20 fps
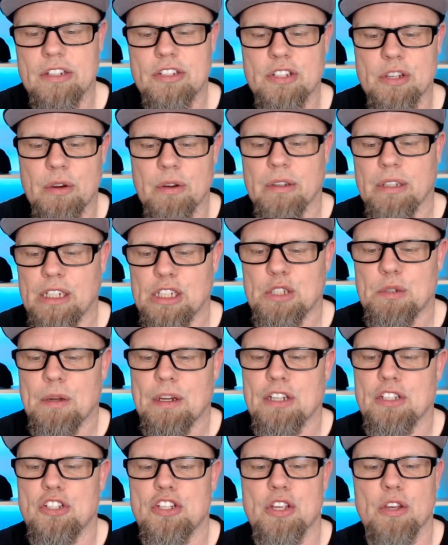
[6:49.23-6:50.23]
So at least we
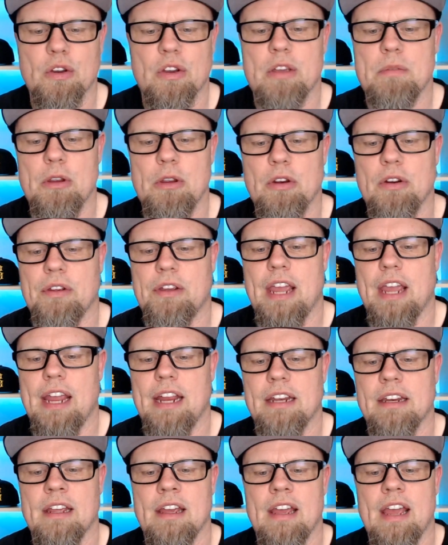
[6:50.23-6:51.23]
can still
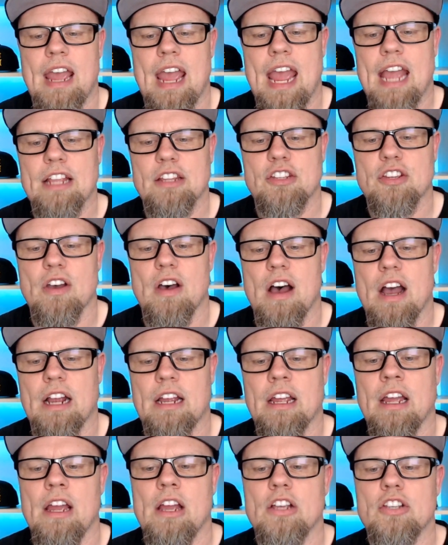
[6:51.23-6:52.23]
communicate and talk.